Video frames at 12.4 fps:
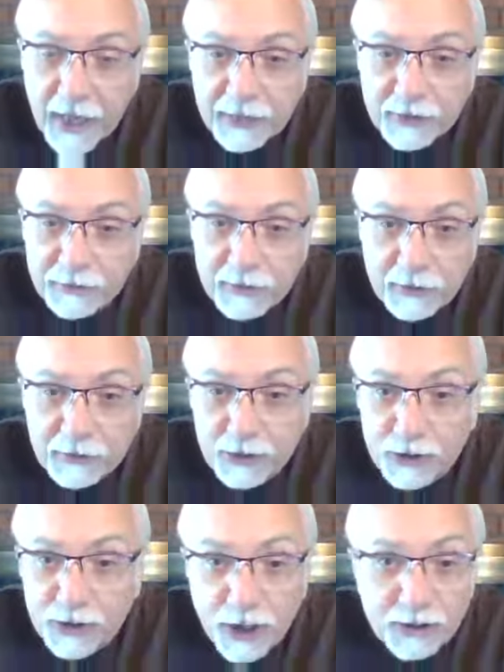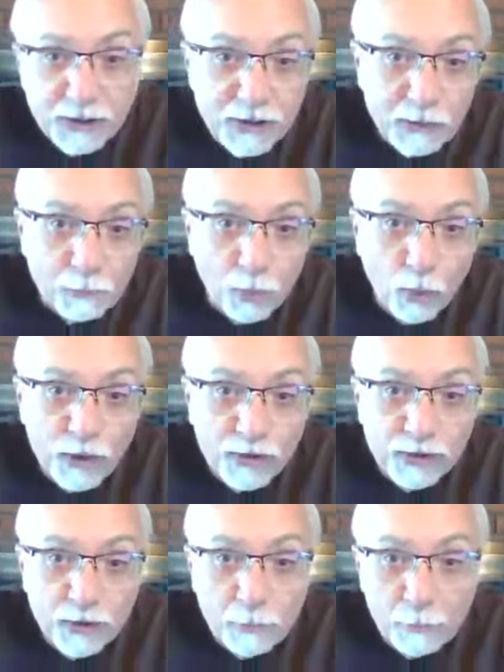it's just as
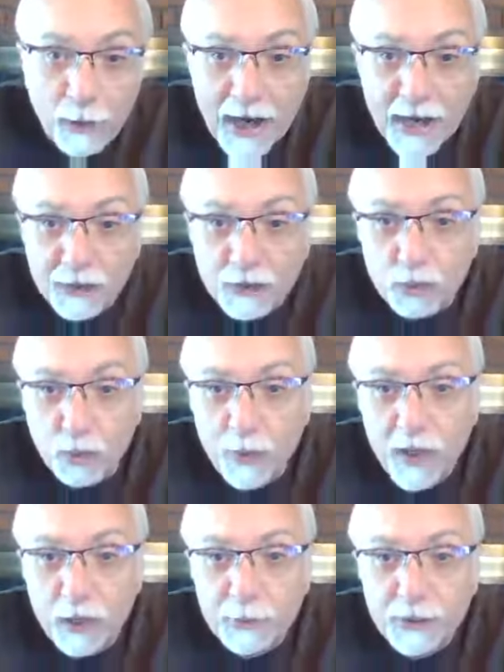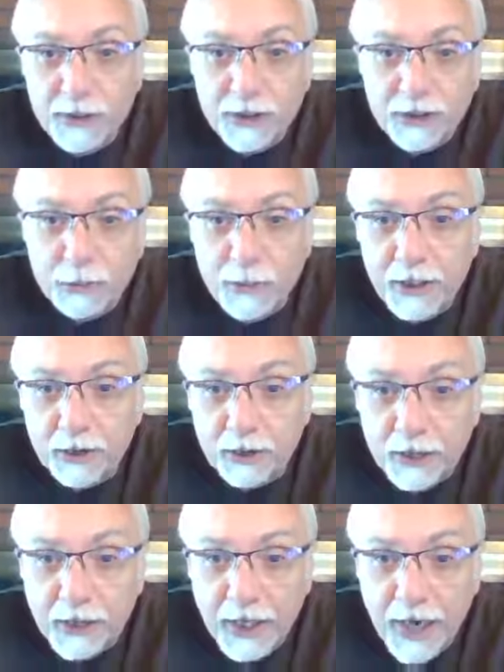important to a buyer as well, because you may
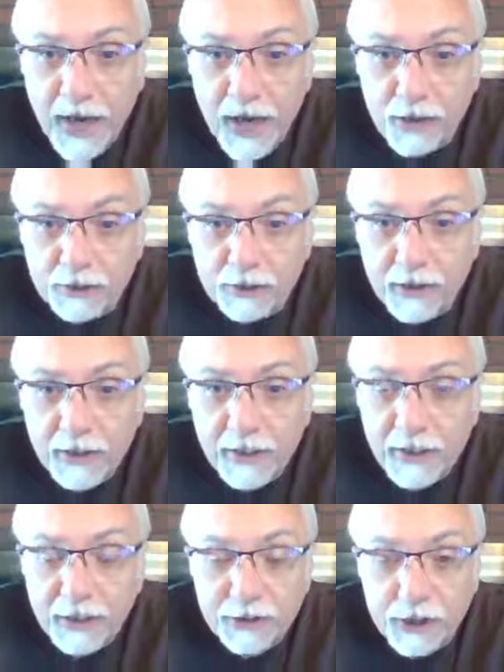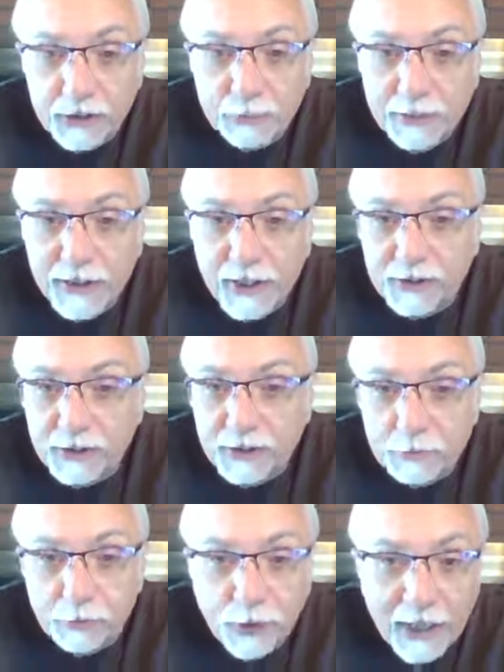go look at a house and just because
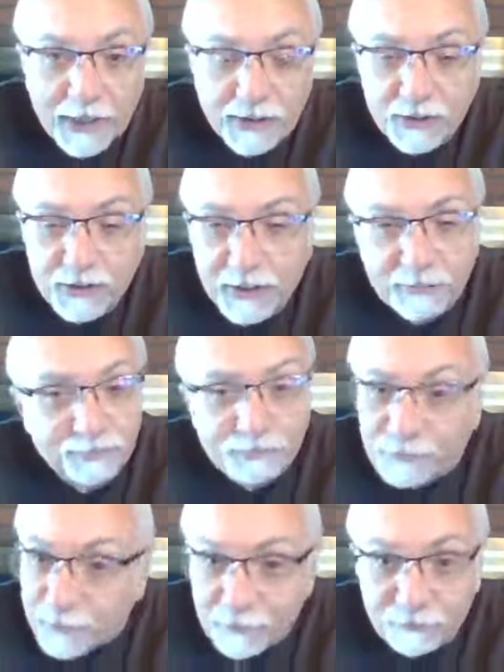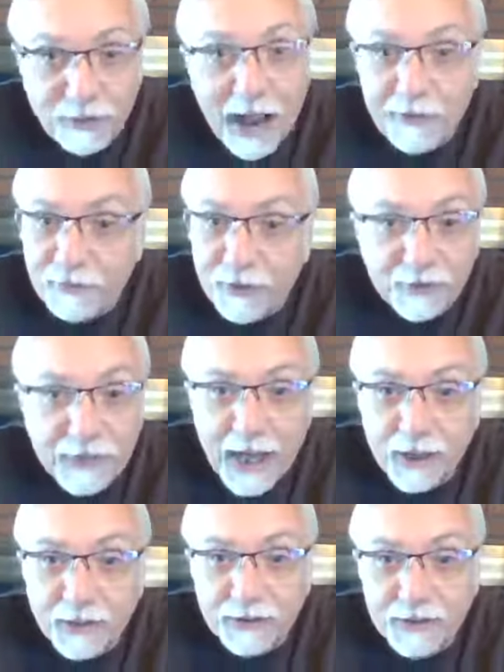it's priced at
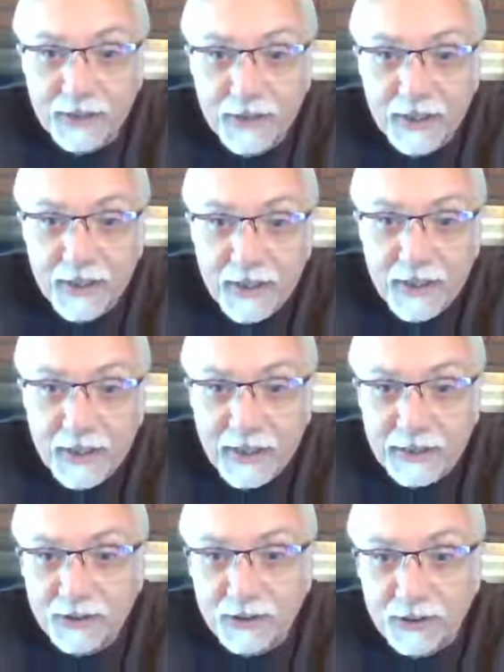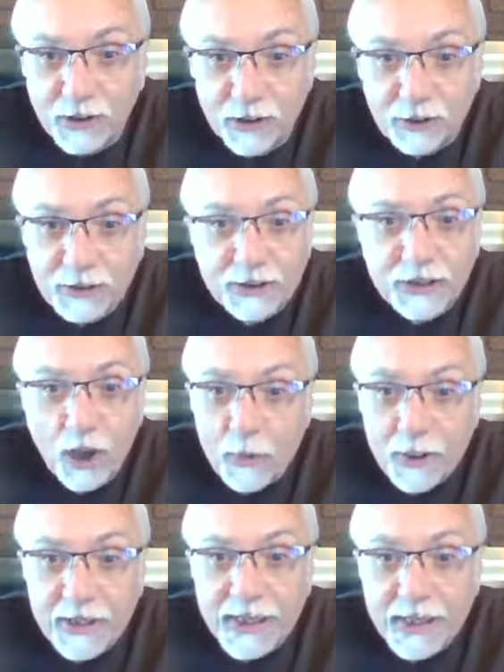500,000, that's certainly
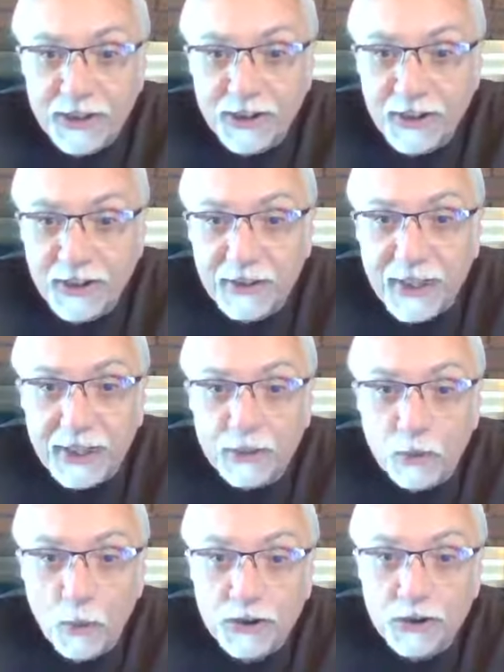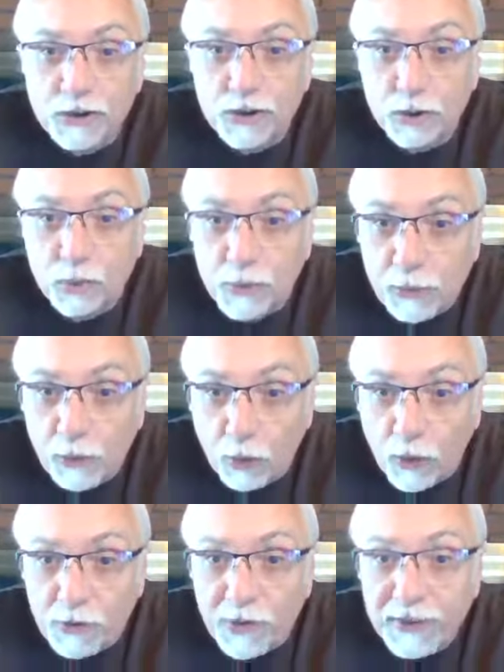no indication that that's what it's truly
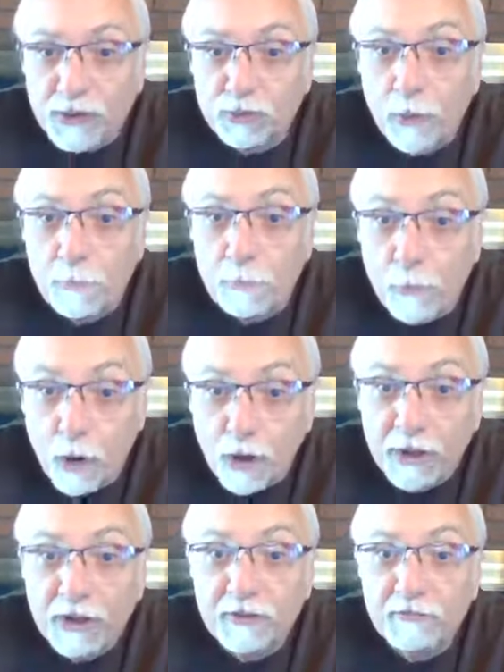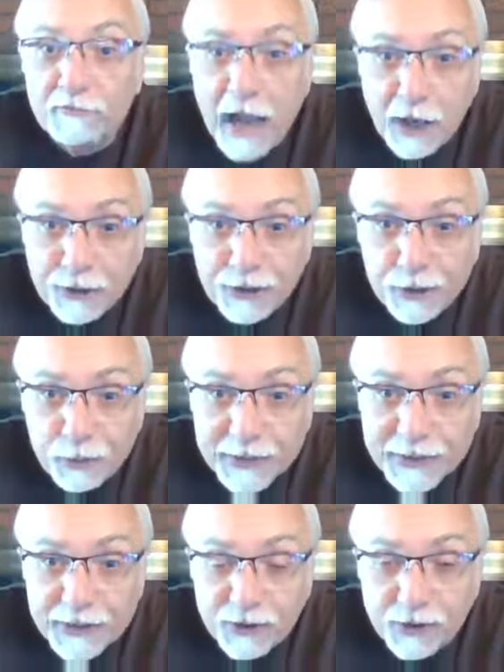worth. That that's what market value
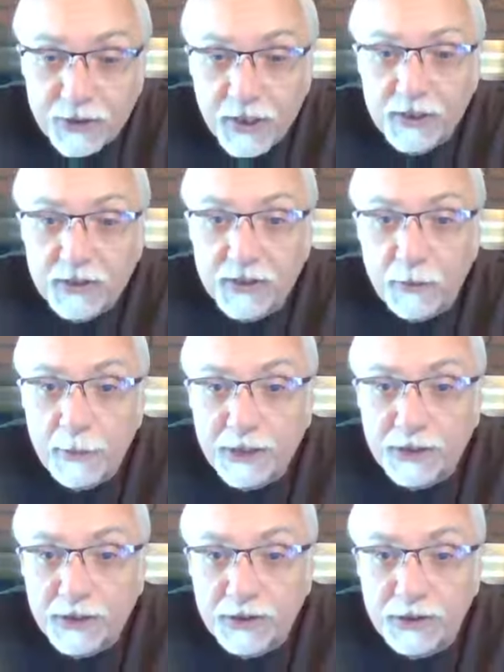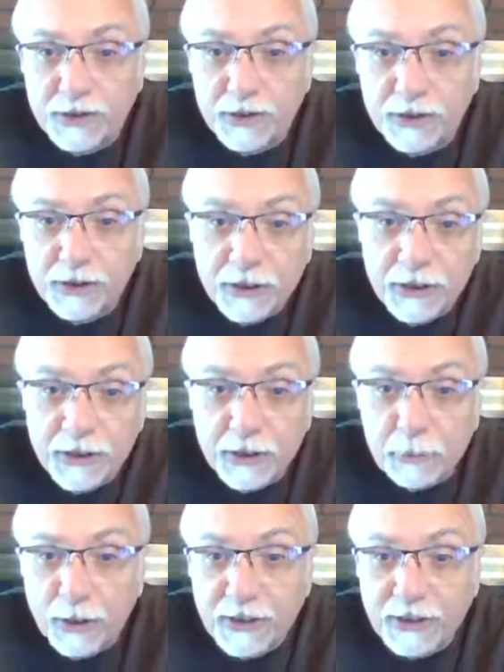is. Some agents
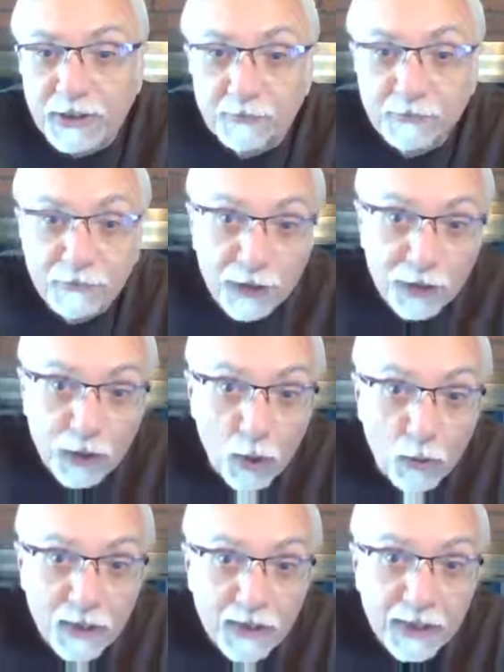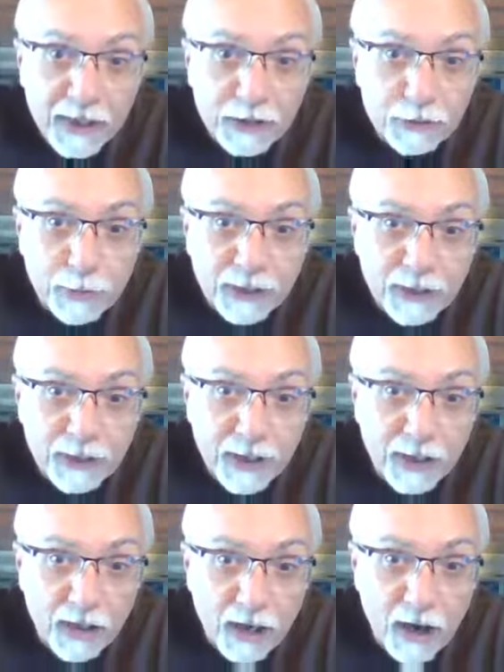strategically price them very low, expecting to
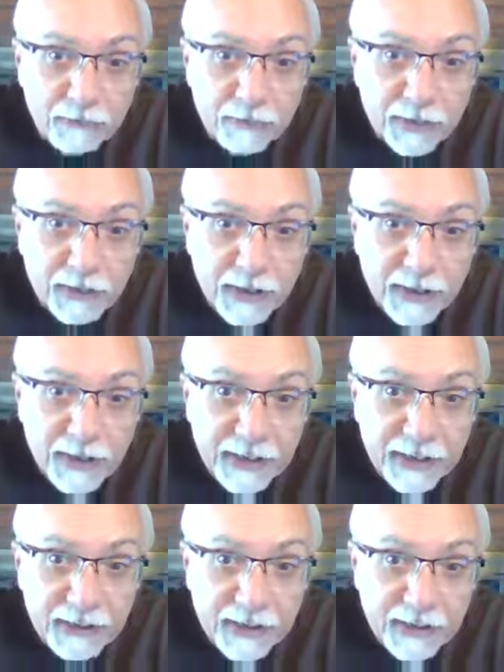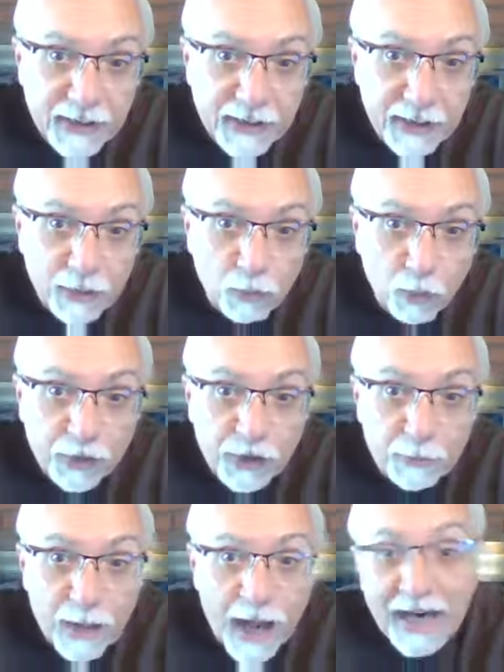get a lot of offers and
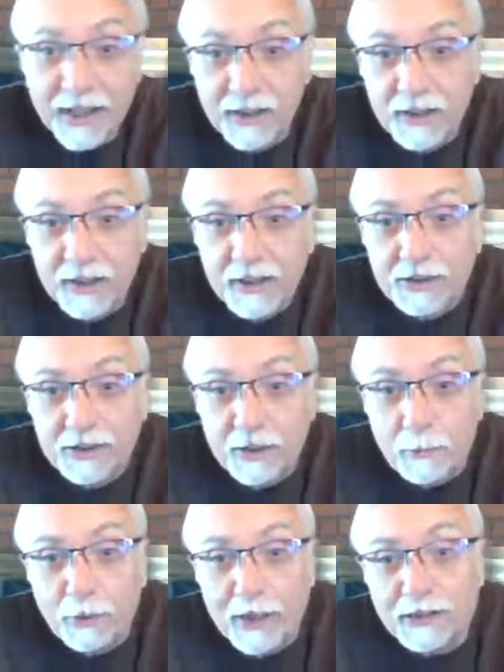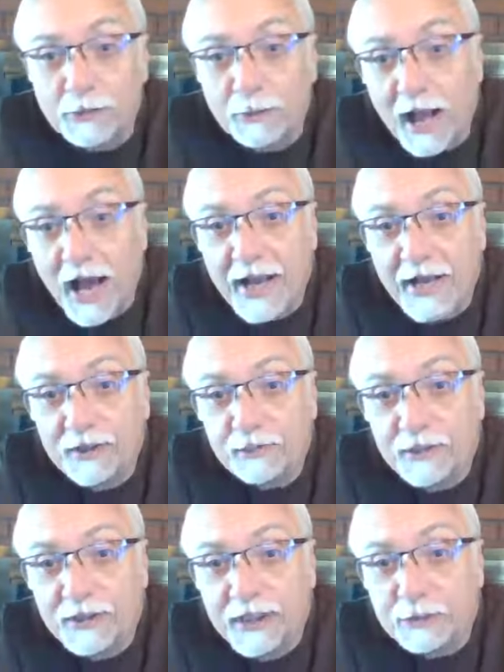work them higher. Some price them high
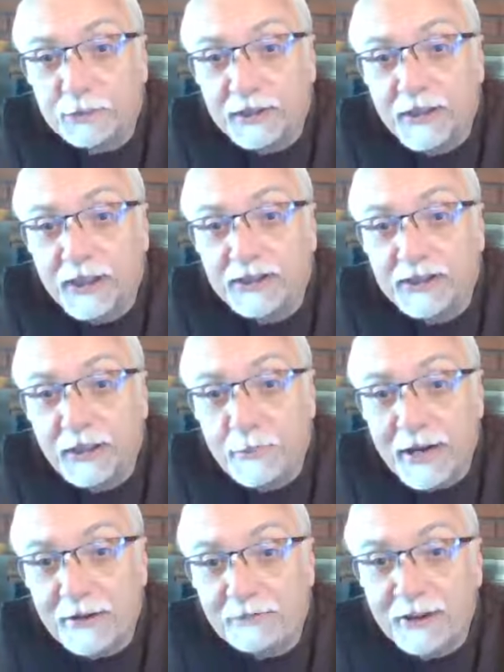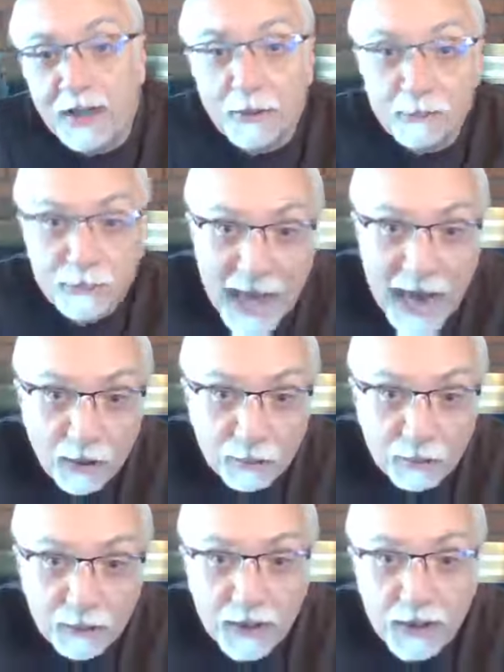with the expectation they may have to come
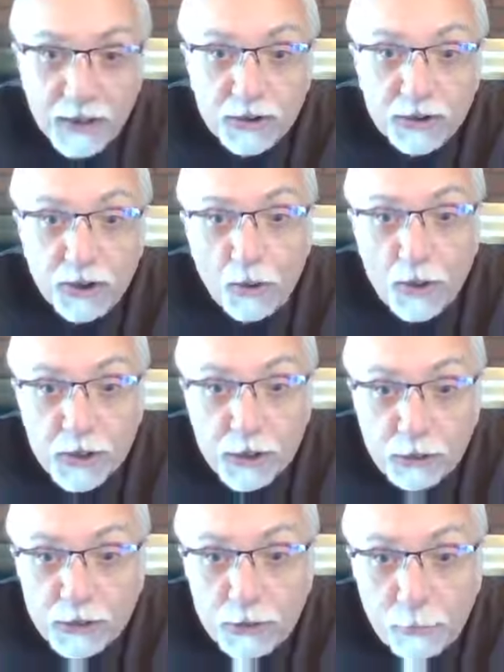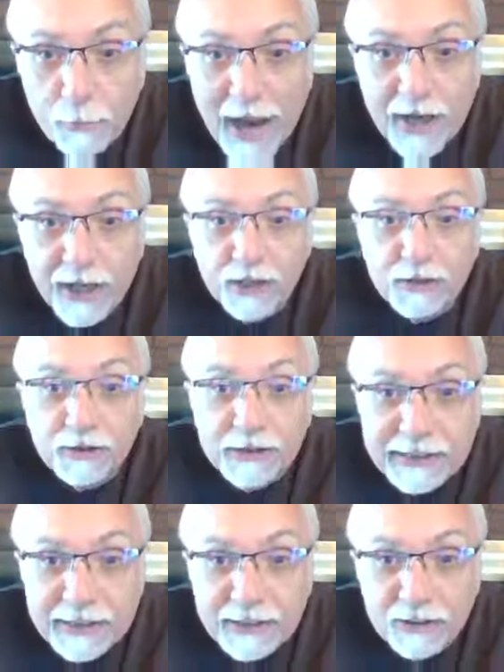down. So you as a buyer
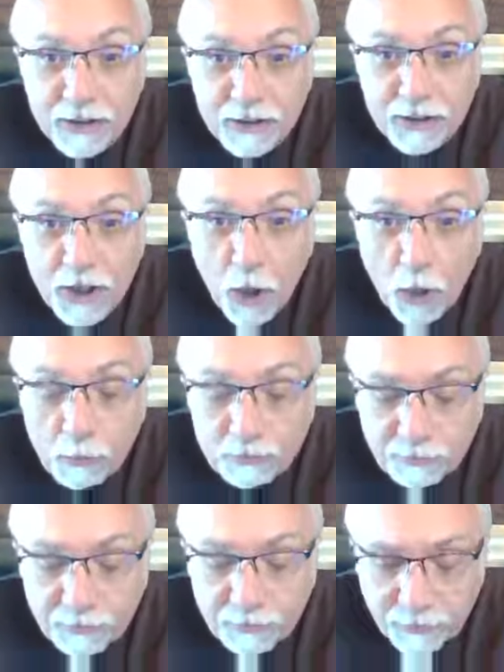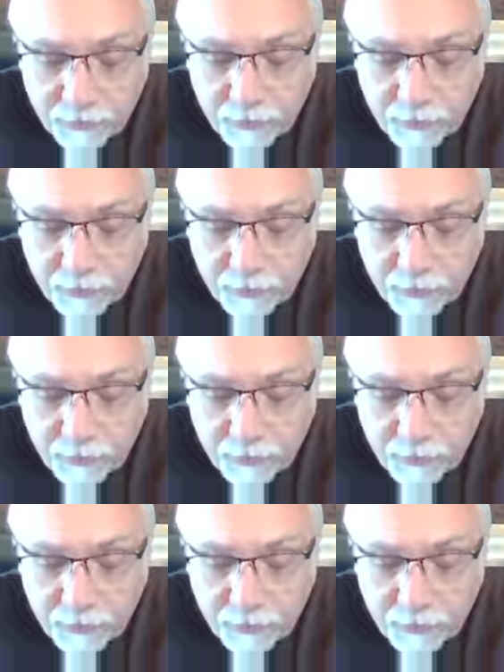need to know